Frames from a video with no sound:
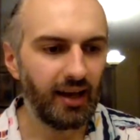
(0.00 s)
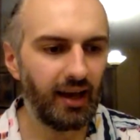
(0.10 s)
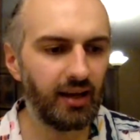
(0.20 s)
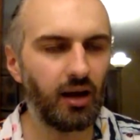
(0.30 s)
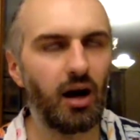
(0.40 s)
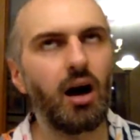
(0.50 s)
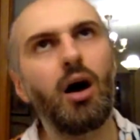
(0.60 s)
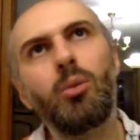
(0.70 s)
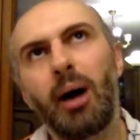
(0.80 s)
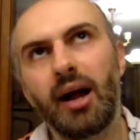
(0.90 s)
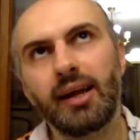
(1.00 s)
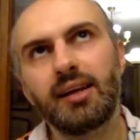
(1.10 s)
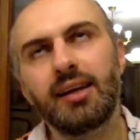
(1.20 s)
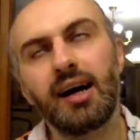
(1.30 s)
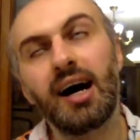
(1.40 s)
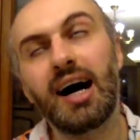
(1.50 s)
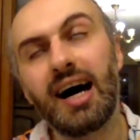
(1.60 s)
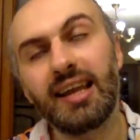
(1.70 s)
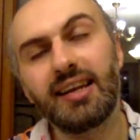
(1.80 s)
And oh my God,